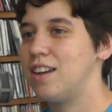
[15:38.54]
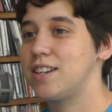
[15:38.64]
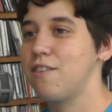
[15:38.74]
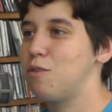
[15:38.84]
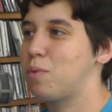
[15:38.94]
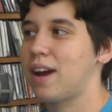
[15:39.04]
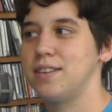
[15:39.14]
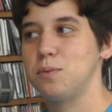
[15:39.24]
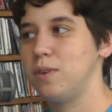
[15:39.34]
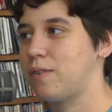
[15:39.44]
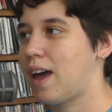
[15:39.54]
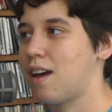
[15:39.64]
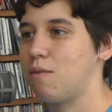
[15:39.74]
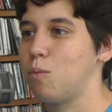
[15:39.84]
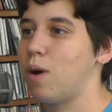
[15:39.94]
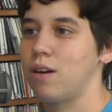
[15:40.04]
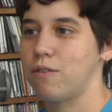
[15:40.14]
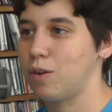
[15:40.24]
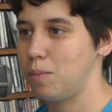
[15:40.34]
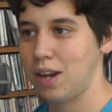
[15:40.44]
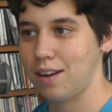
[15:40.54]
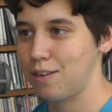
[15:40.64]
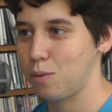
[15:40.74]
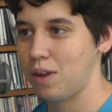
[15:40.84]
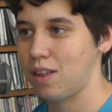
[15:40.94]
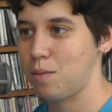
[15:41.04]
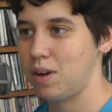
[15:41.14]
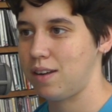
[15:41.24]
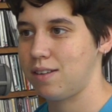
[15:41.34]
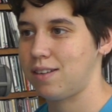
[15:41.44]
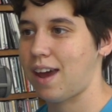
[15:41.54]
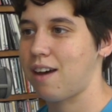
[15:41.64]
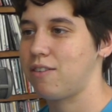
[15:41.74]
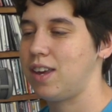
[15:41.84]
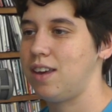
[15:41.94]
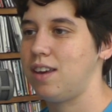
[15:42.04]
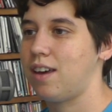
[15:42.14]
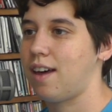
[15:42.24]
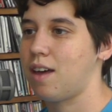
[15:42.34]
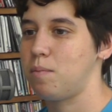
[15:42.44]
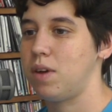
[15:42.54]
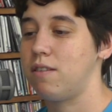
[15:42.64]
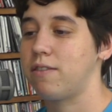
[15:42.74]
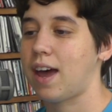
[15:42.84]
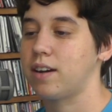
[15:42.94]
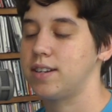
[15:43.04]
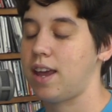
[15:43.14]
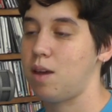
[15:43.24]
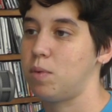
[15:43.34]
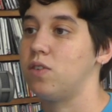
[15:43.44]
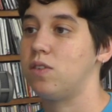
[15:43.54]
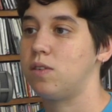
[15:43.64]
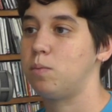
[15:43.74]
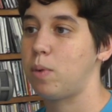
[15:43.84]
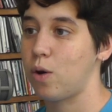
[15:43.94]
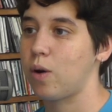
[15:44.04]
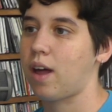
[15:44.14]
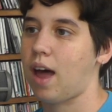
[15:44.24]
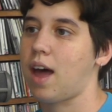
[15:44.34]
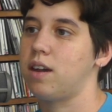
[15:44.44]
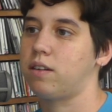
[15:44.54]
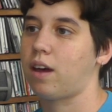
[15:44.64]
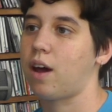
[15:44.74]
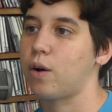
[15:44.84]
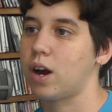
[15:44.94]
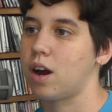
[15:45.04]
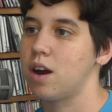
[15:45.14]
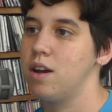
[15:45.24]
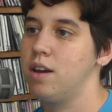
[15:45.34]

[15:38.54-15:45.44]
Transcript: David Price, we've had wonderful meetings with him and his staff. He, in fact, came and spoke at our